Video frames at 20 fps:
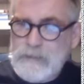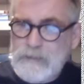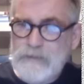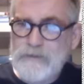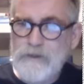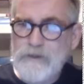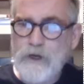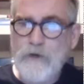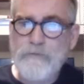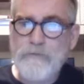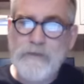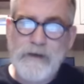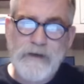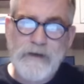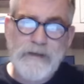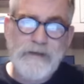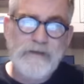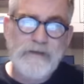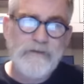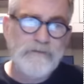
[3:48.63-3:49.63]
you know, there
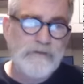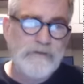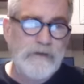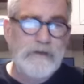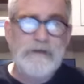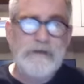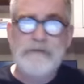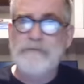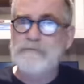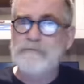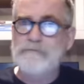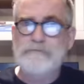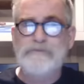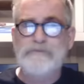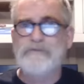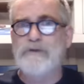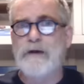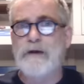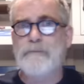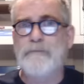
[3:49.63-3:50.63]
is
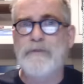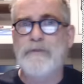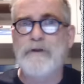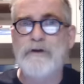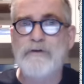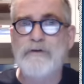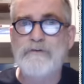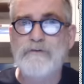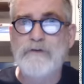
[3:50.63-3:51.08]
some that are,